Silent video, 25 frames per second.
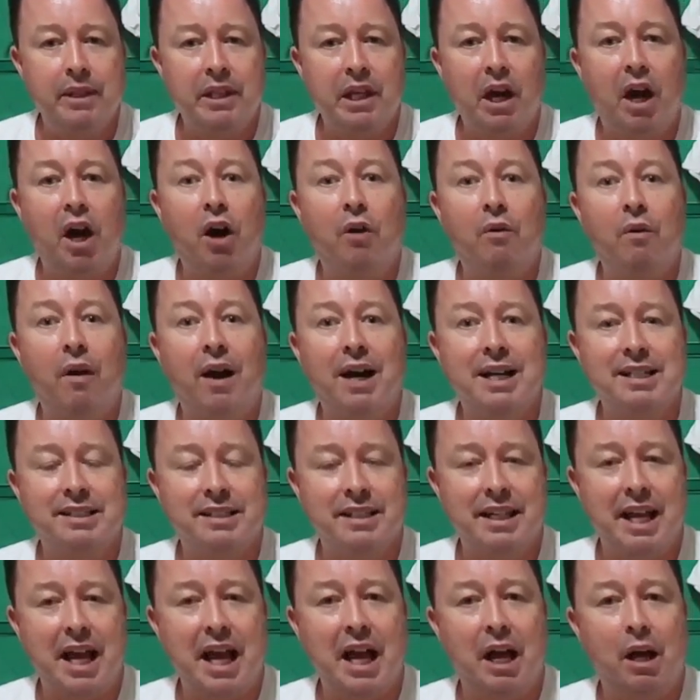Bring Me the
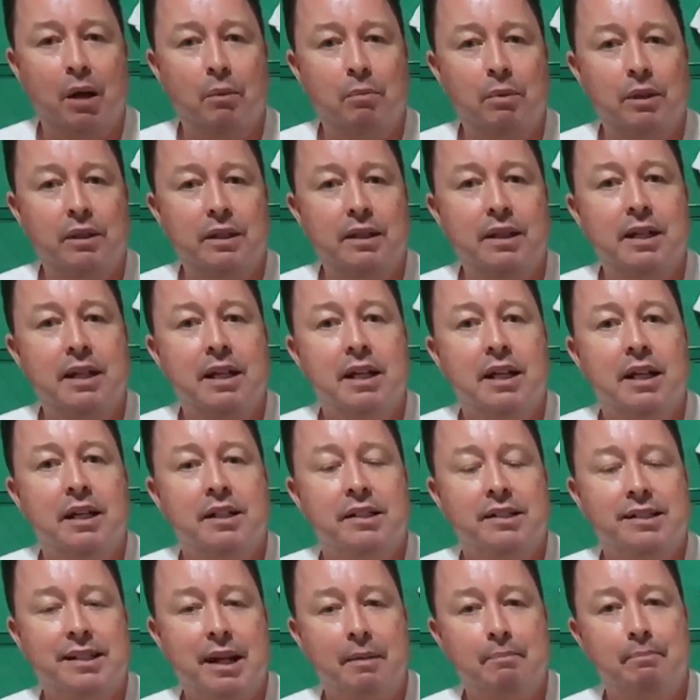Horizon album,
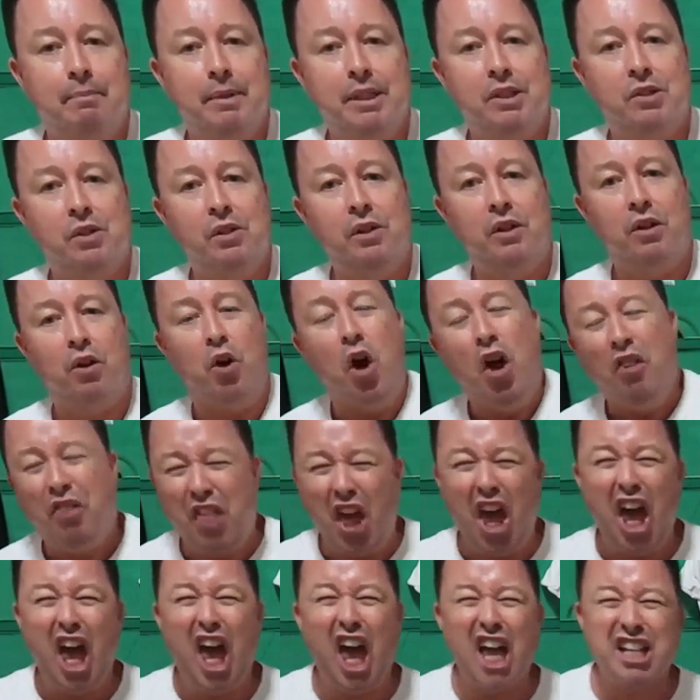Sempiternal.
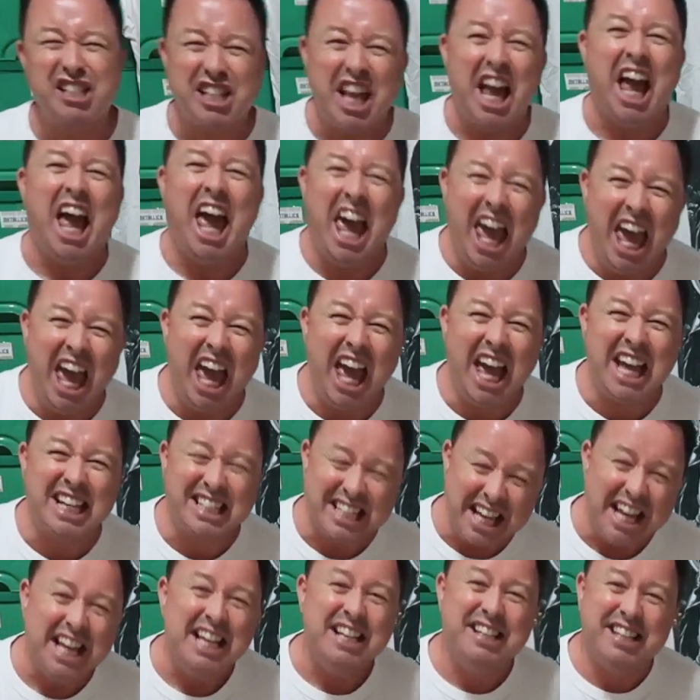This
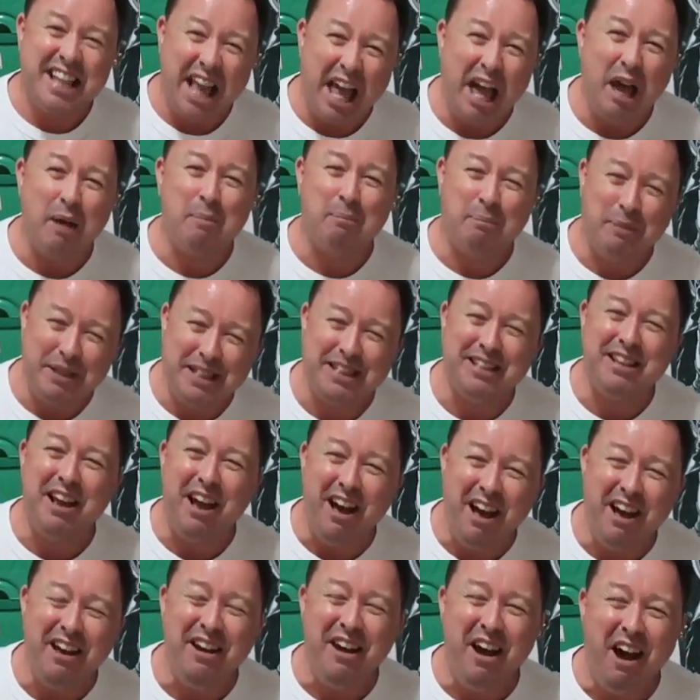is
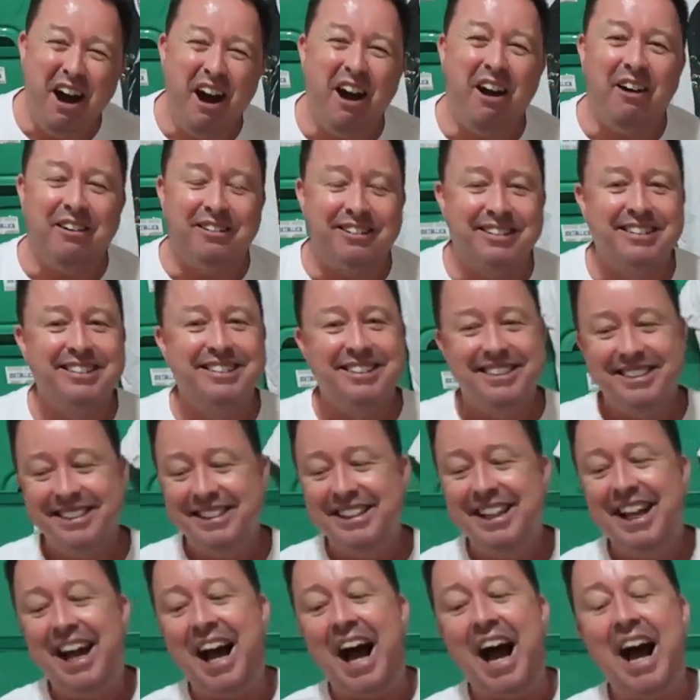Sempiternal!
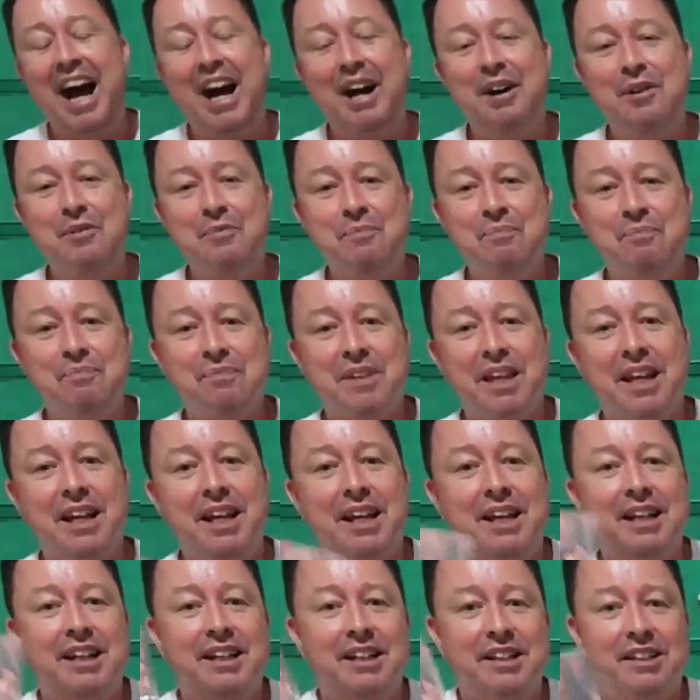One
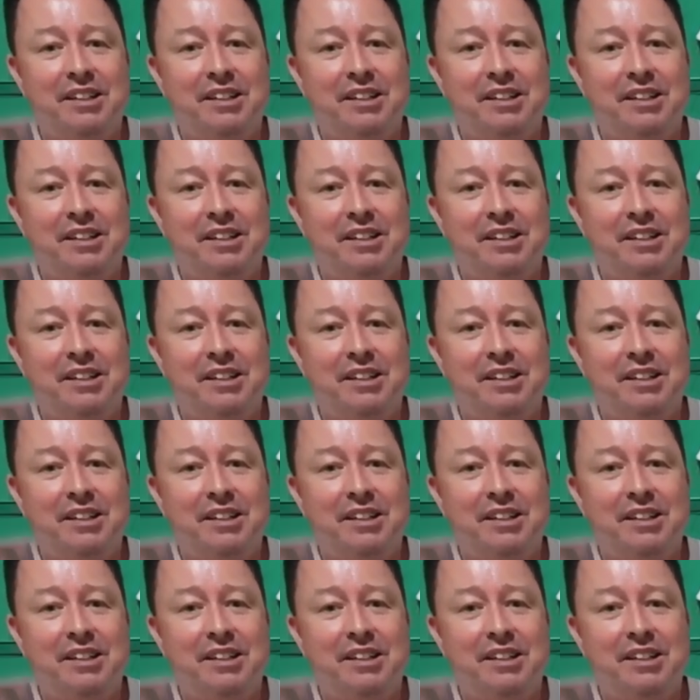